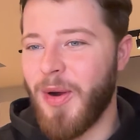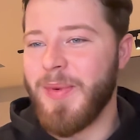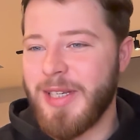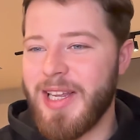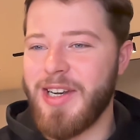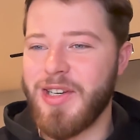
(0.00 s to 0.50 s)

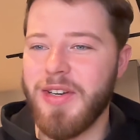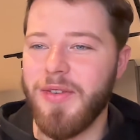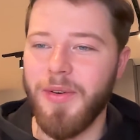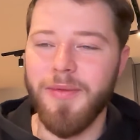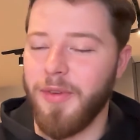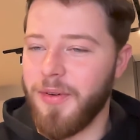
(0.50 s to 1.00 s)
extension,
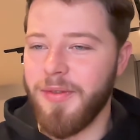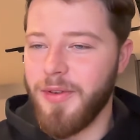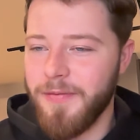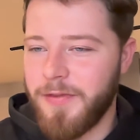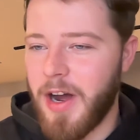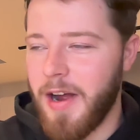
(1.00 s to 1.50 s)
or
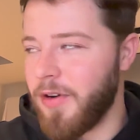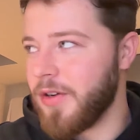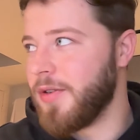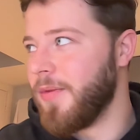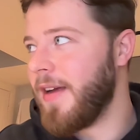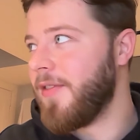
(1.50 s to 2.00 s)

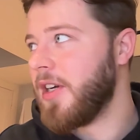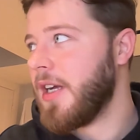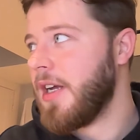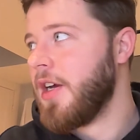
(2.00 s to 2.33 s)
Firefox or whatever,